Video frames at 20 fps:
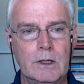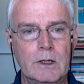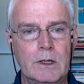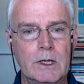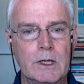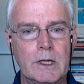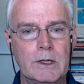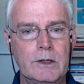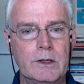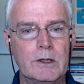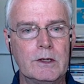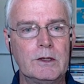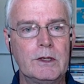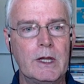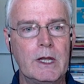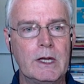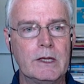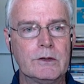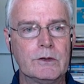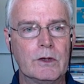It
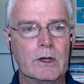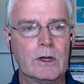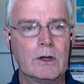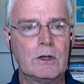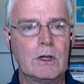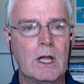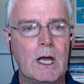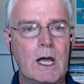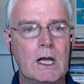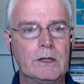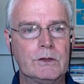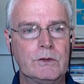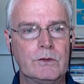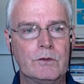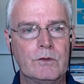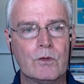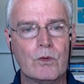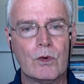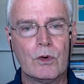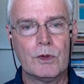contains a class
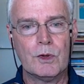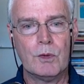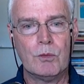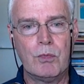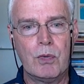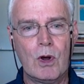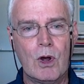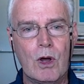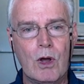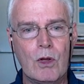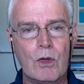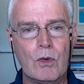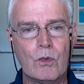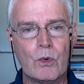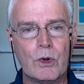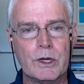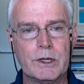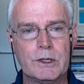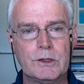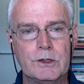for the ball,
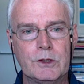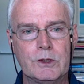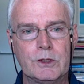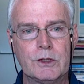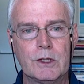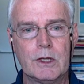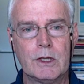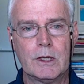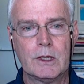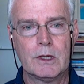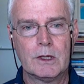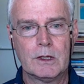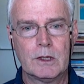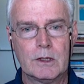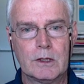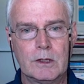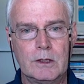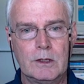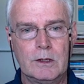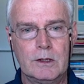which,
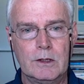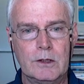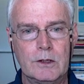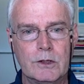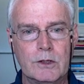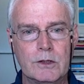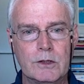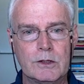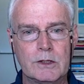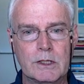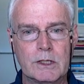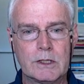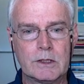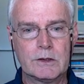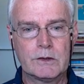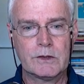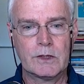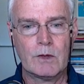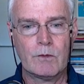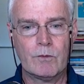using
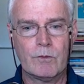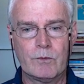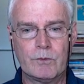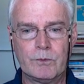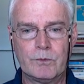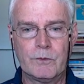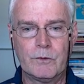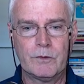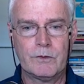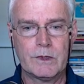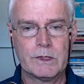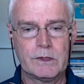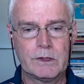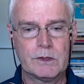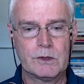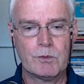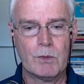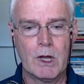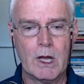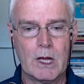some
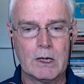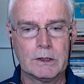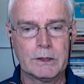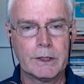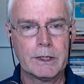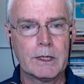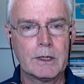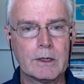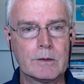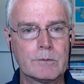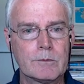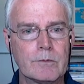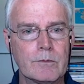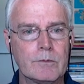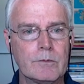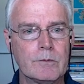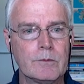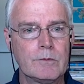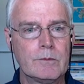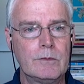physics modeling,
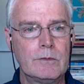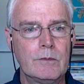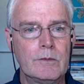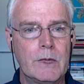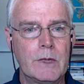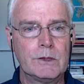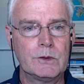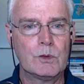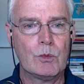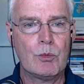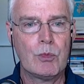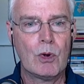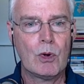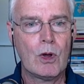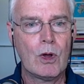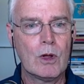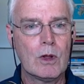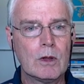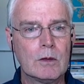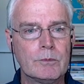makes a
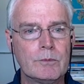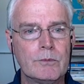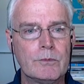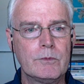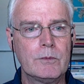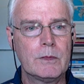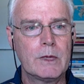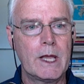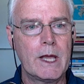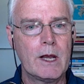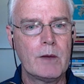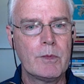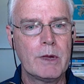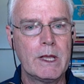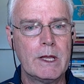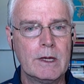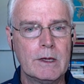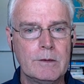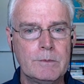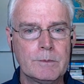ball
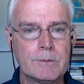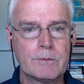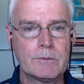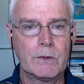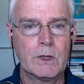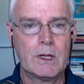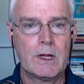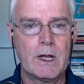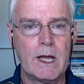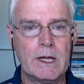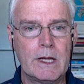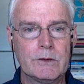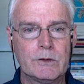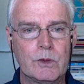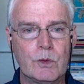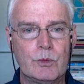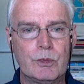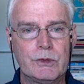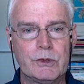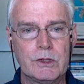animated. It has
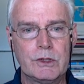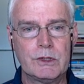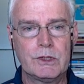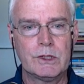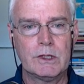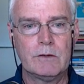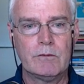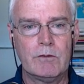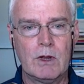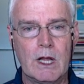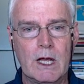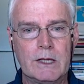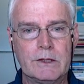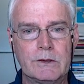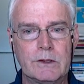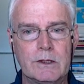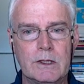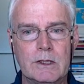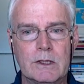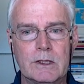a position,
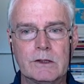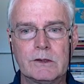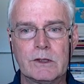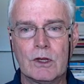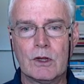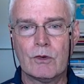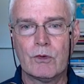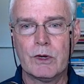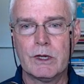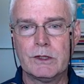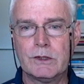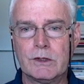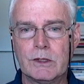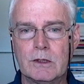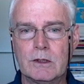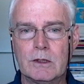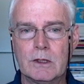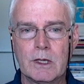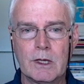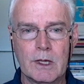velocity,
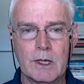acceleration